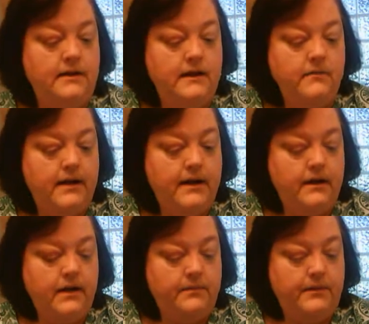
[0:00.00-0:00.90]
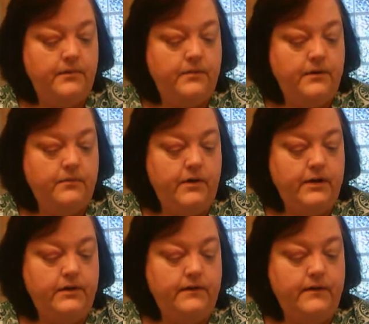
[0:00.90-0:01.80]
I think why a lot of people wouldn't want
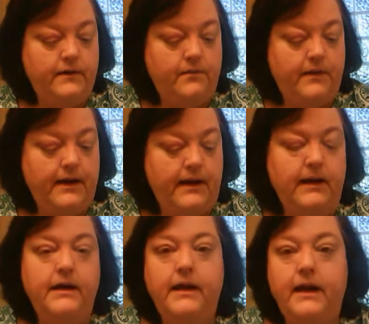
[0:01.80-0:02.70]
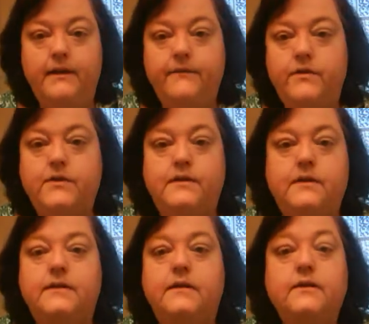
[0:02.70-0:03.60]
to do it this way at first is
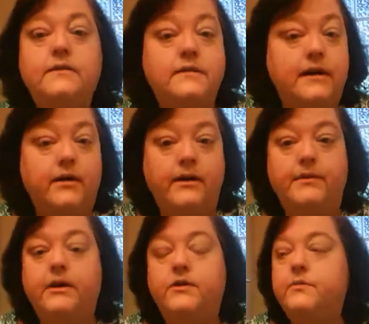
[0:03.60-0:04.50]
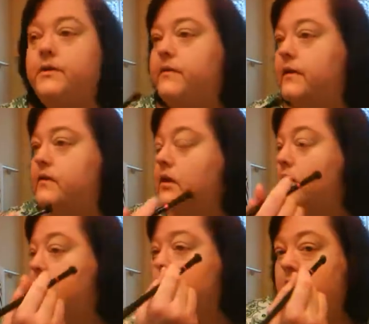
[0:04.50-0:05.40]
because it looks scary, because you're putting that
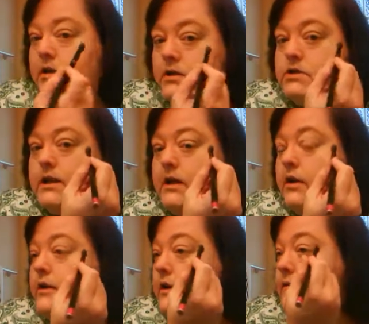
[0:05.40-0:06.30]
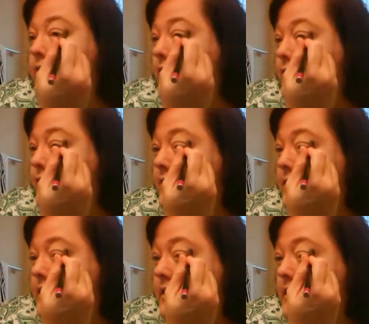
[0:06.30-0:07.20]
dark shade on here
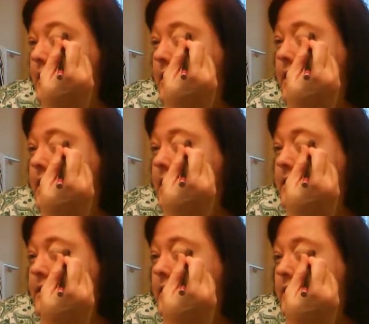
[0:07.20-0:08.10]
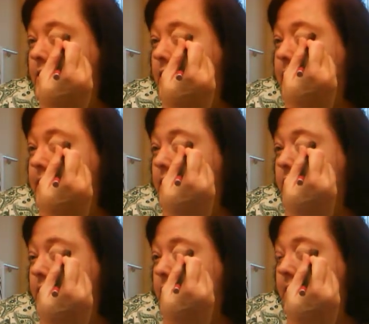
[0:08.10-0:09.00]
first, and it does look crazy
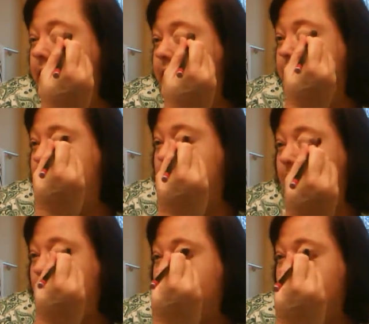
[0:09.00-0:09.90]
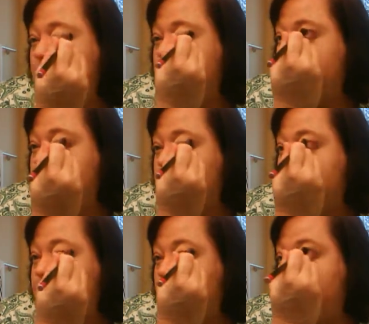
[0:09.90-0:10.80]
until you blend it out. So
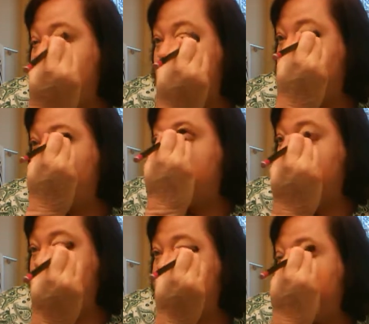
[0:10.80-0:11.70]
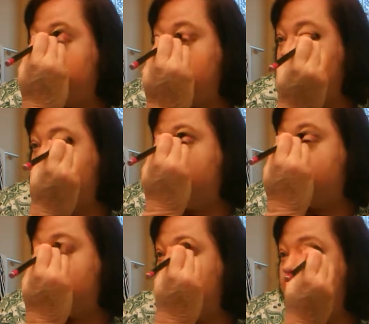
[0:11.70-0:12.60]
it's kind of like, you kind of think you're
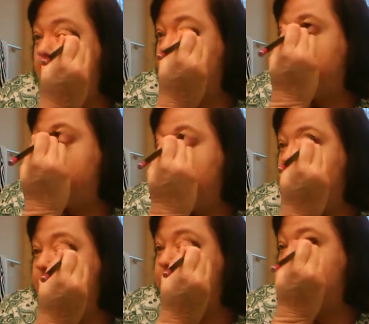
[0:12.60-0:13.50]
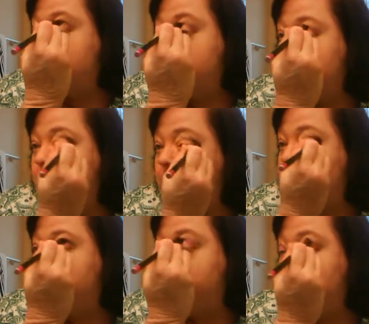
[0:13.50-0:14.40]
messing up, but once it's all
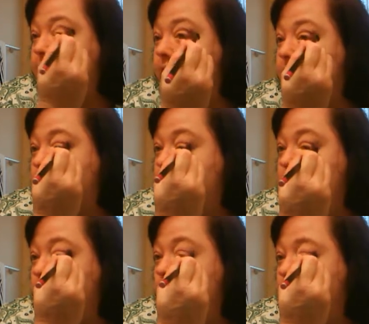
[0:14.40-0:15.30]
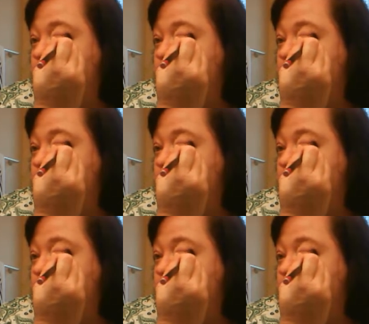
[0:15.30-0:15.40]
blended out, it looks great.